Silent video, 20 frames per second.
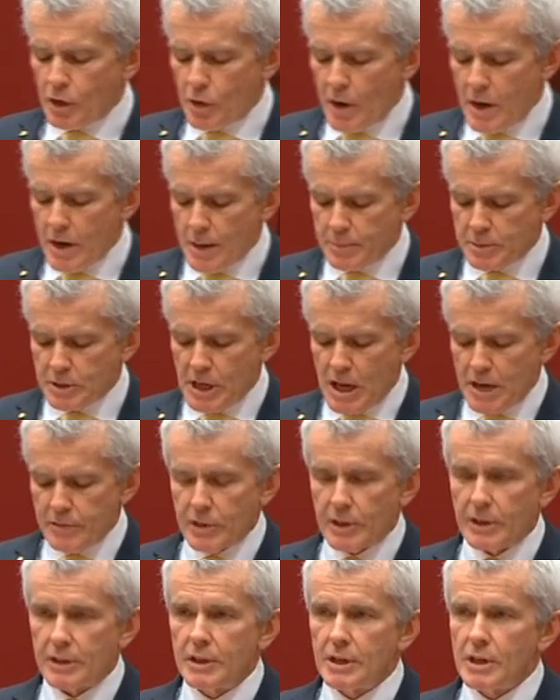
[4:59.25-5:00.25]
grown-ups
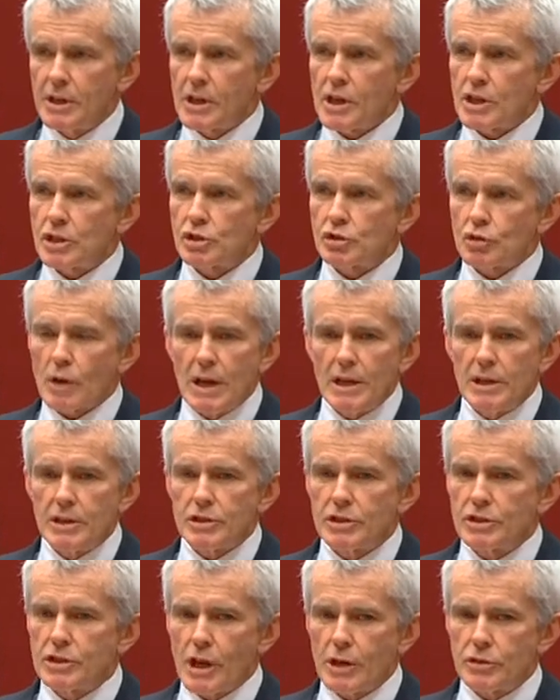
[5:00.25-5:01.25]
govern.
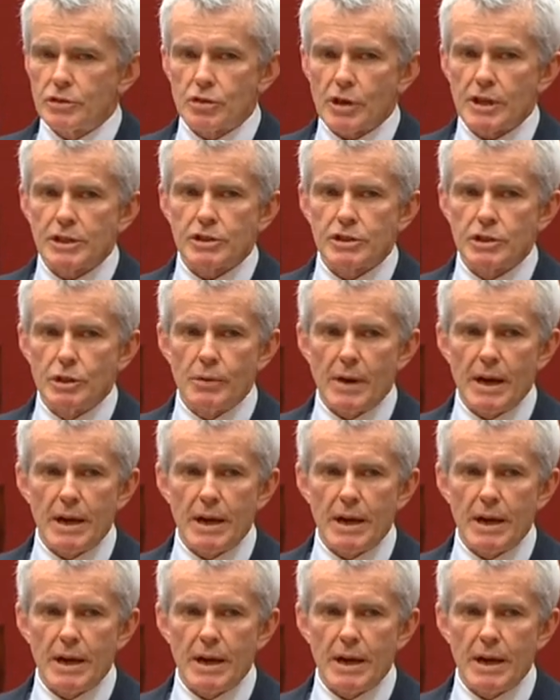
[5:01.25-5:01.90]
Australians don't trust you